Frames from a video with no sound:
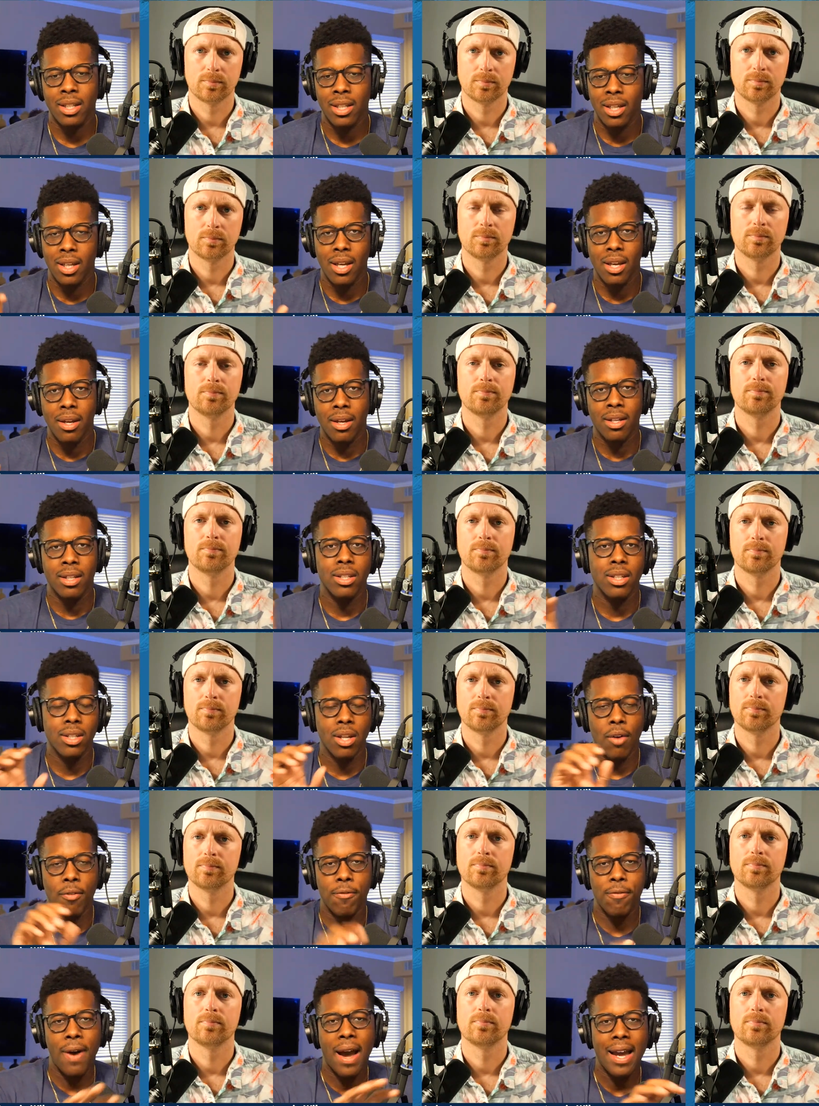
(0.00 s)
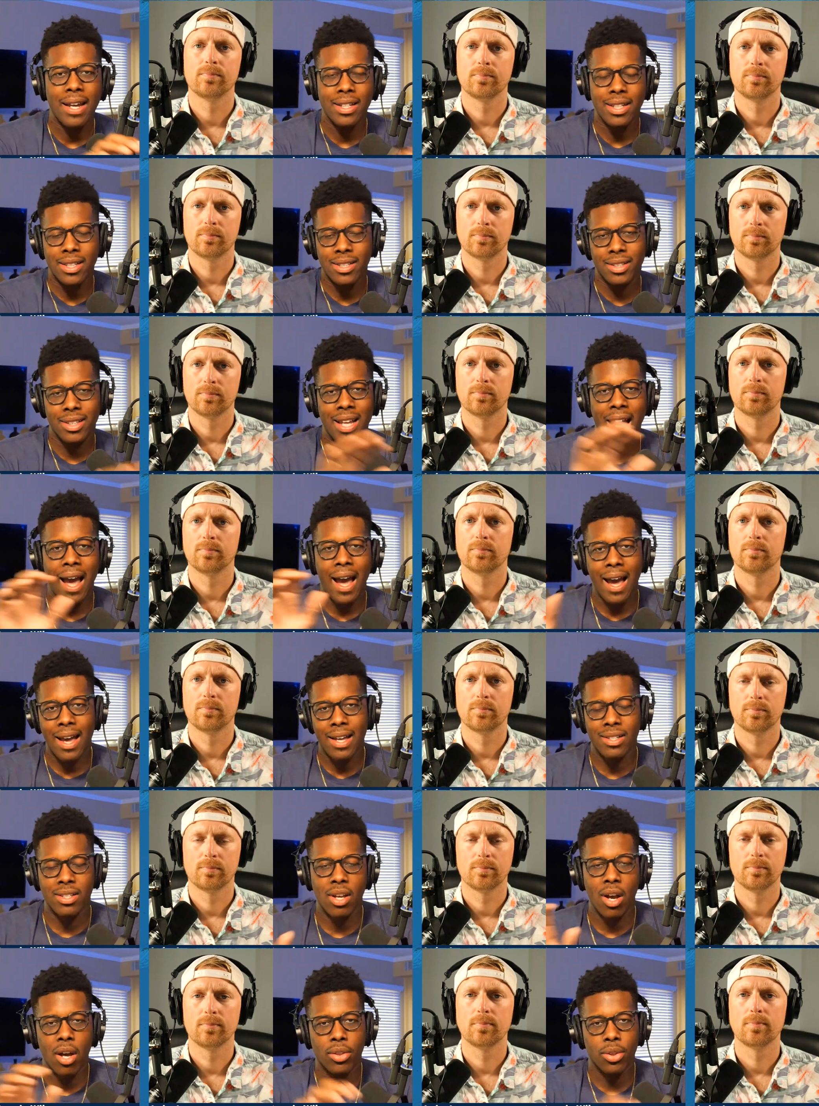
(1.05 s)
Speaker 1: you know, find his guys all
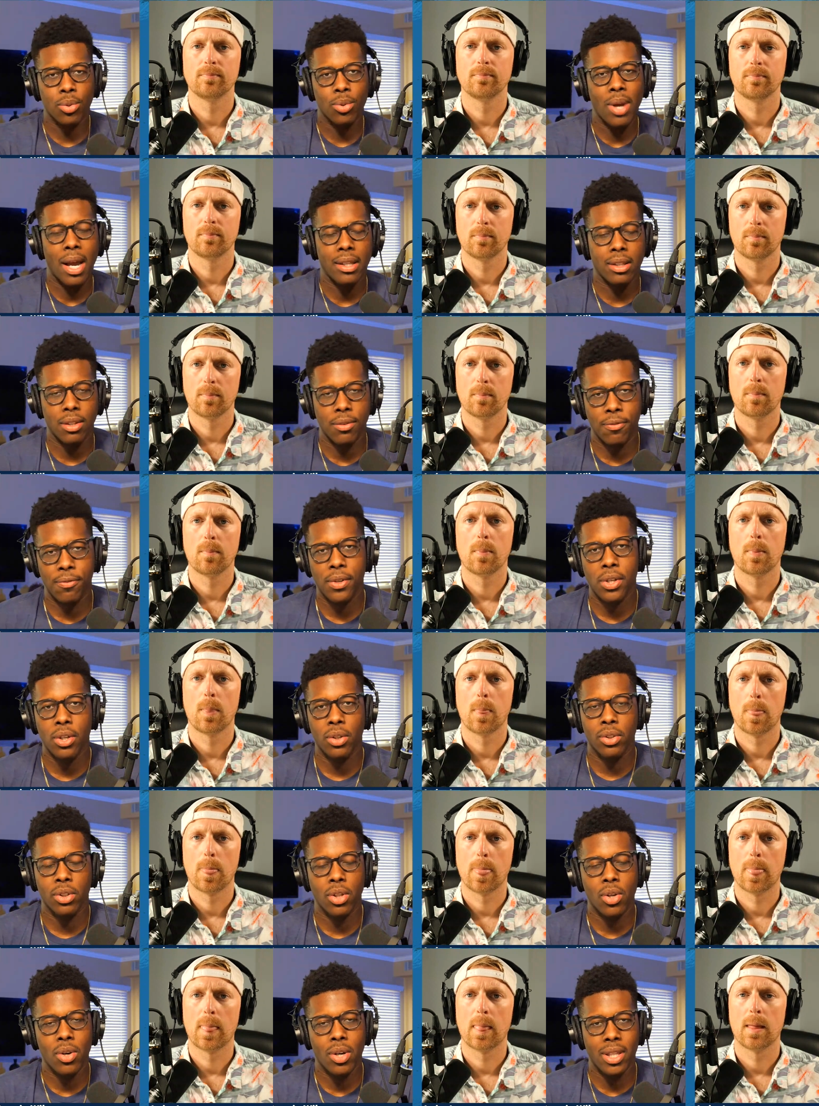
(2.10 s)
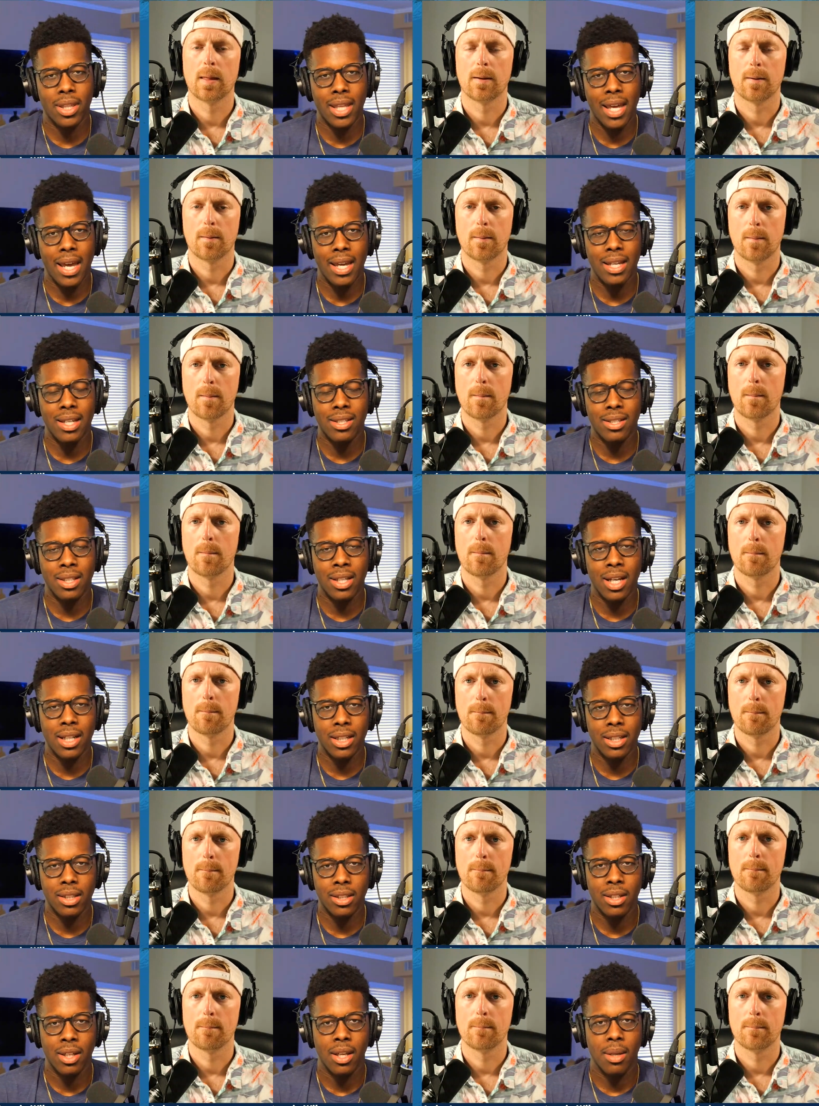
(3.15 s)
throughout the field, knowing that he's going to
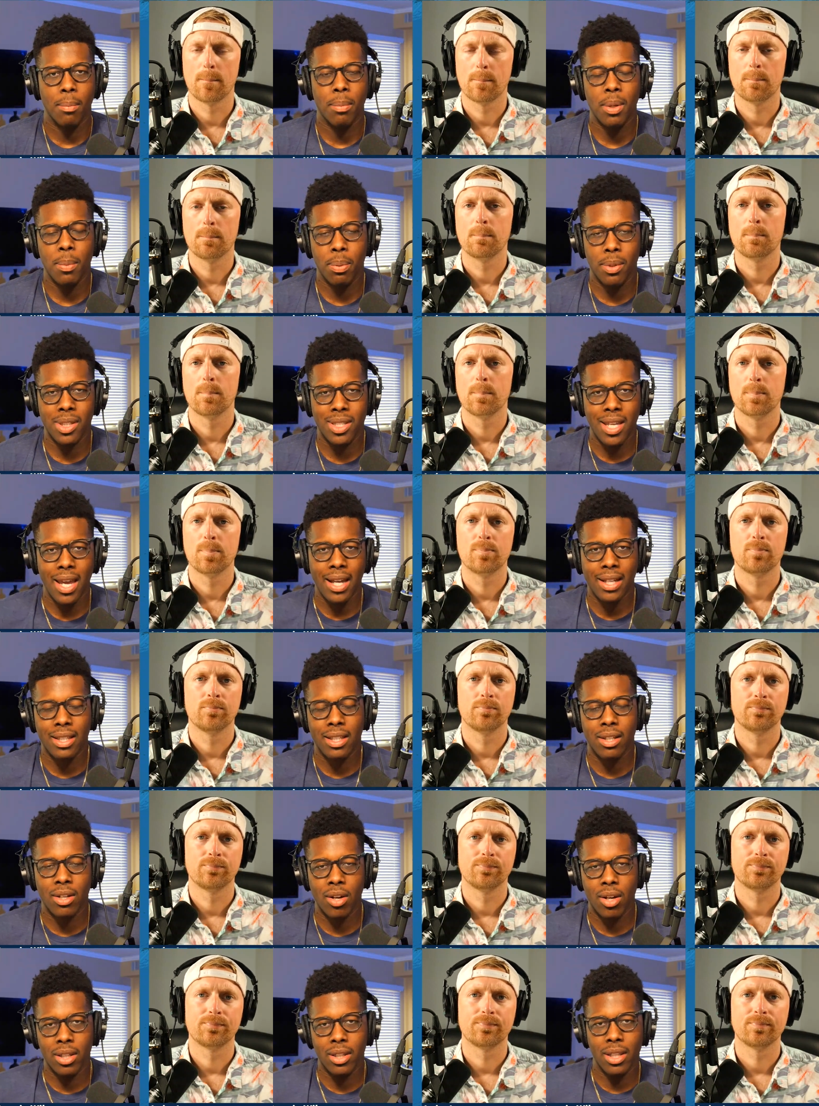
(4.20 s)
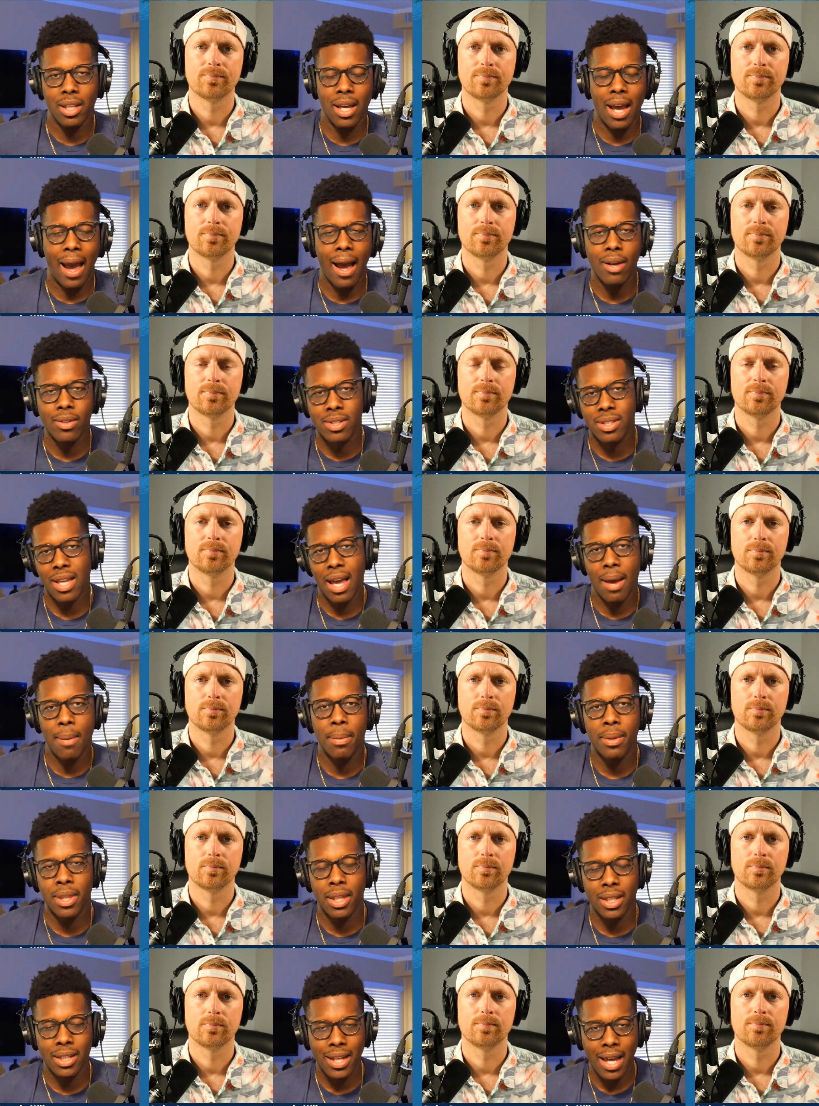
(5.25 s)
be protected on the outside. But then now
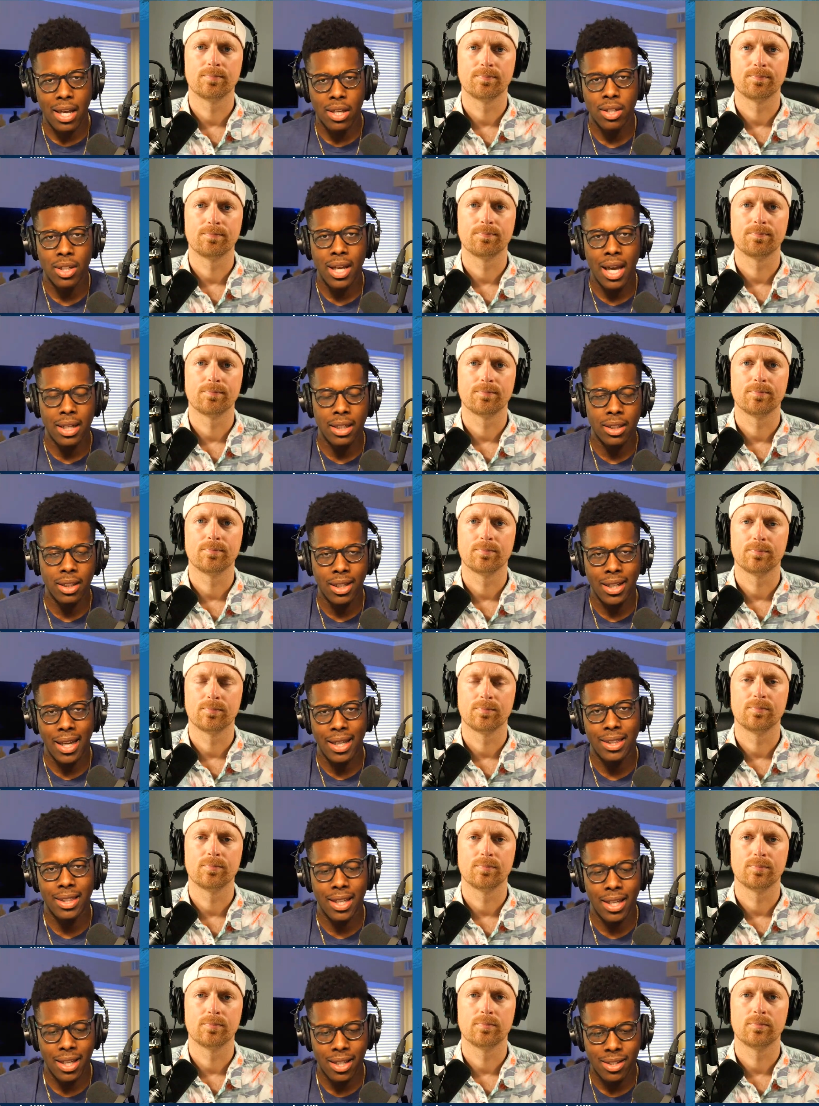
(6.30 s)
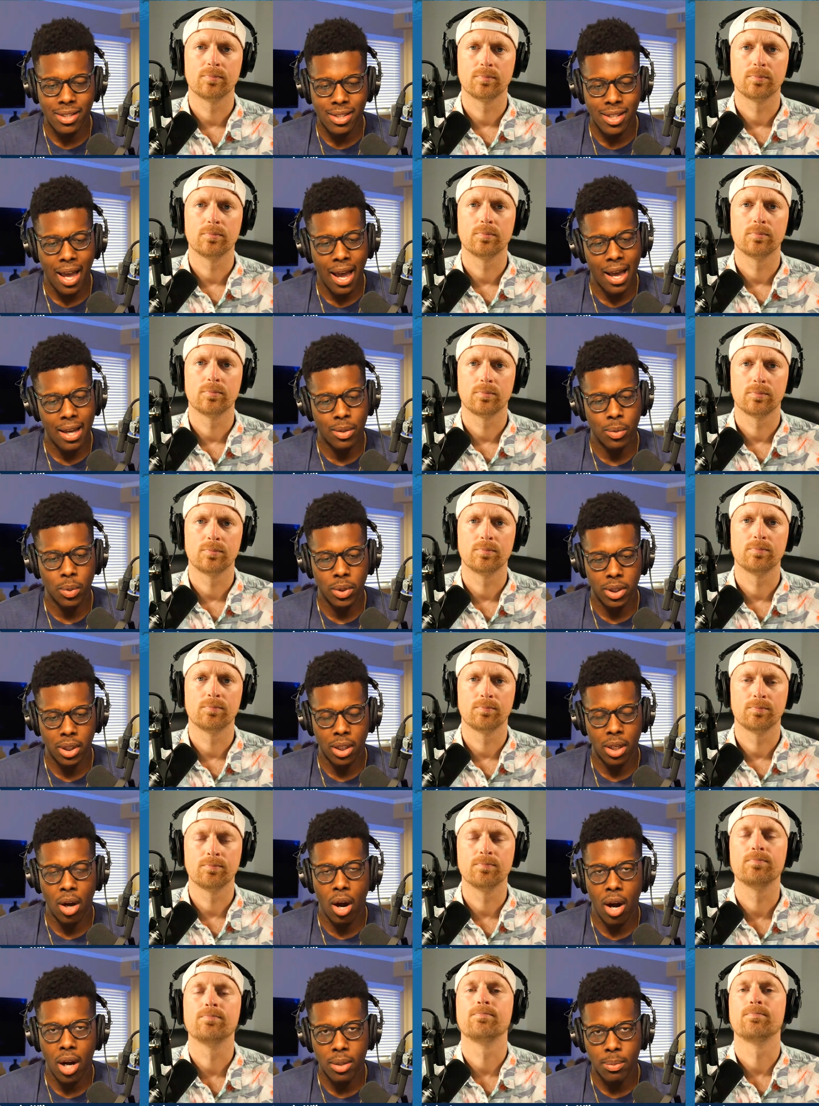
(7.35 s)
you got to look at the inside with the guard
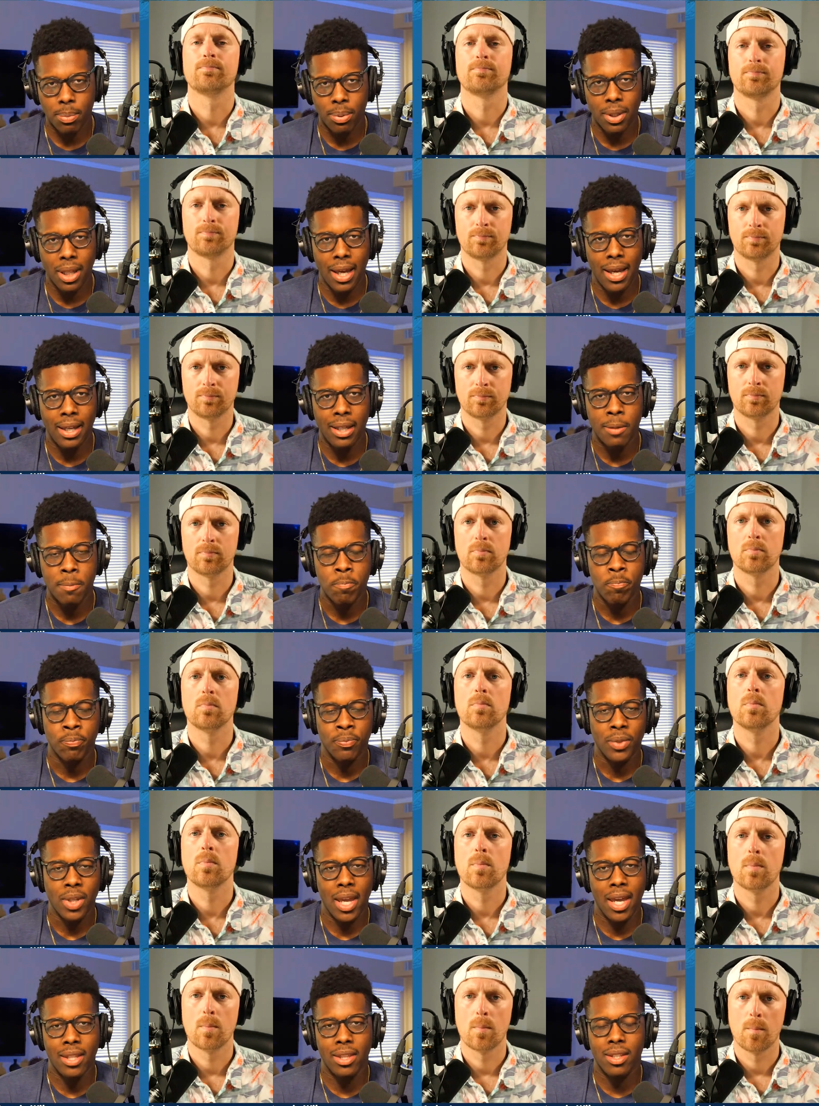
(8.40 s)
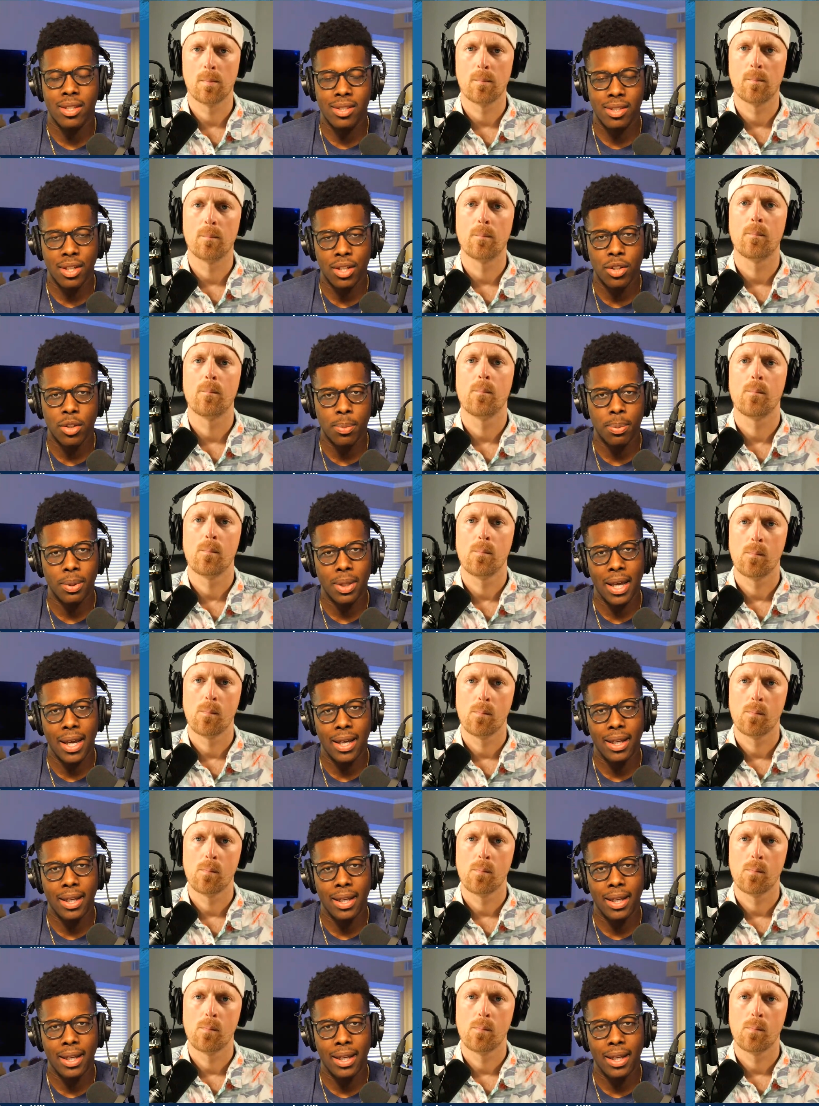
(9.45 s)
play and the center play.